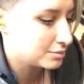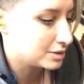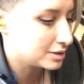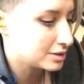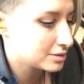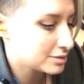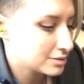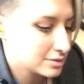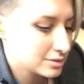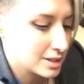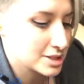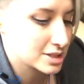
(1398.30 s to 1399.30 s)
Will you?
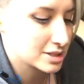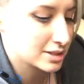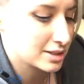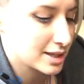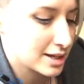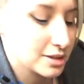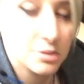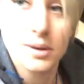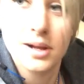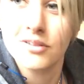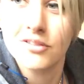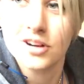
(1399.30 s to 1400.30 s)
I should clean that a little
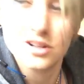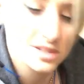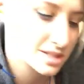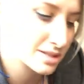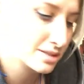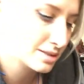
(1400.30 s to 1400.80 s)
better first.